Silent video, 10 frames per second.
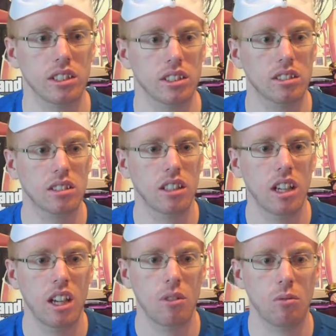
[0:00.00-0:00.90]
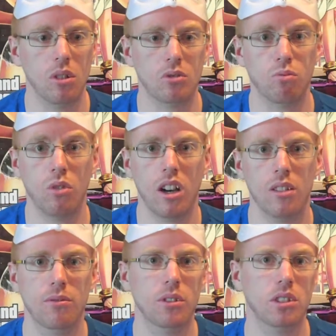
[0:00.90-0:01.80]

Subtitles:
It's what's right for